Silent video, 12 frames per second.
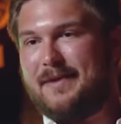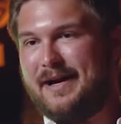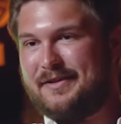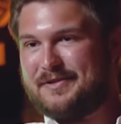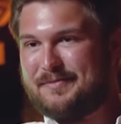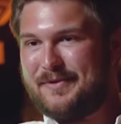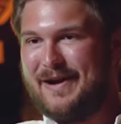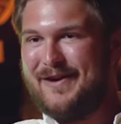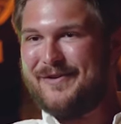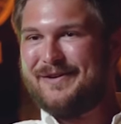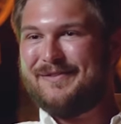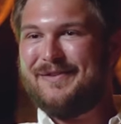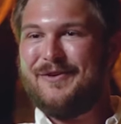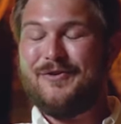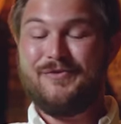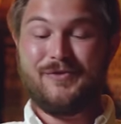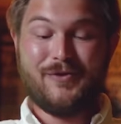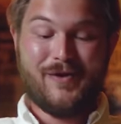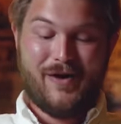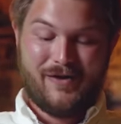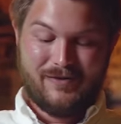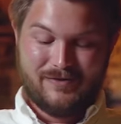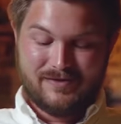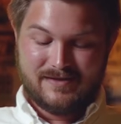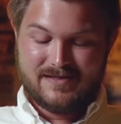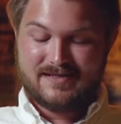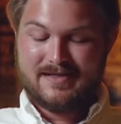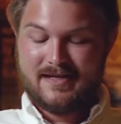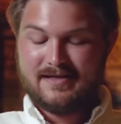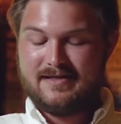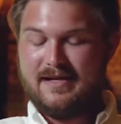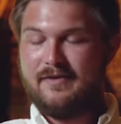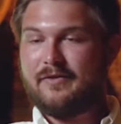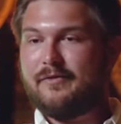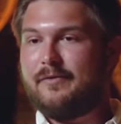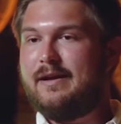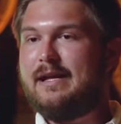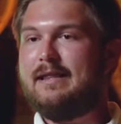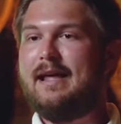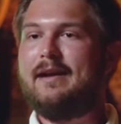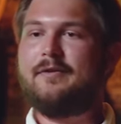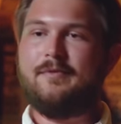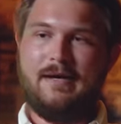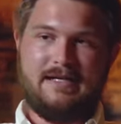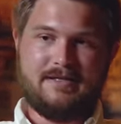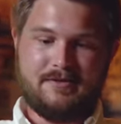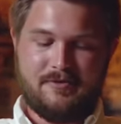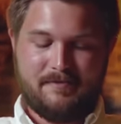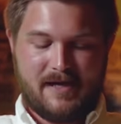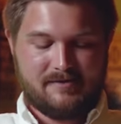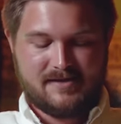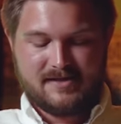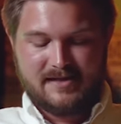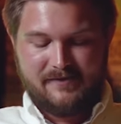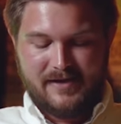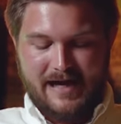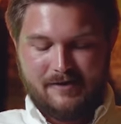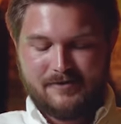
miles per hour. Overall, 63, and that equates to about 7